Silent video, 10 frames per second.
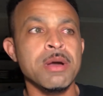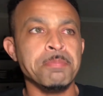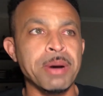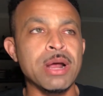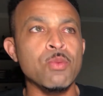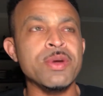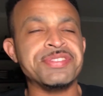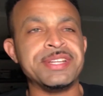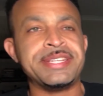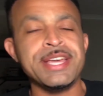But
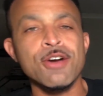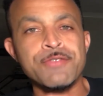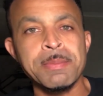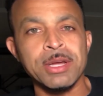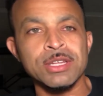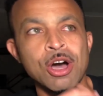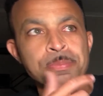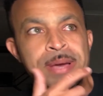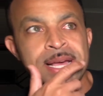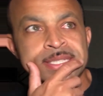with TEOFIMO
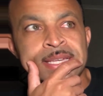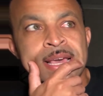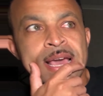Lopez,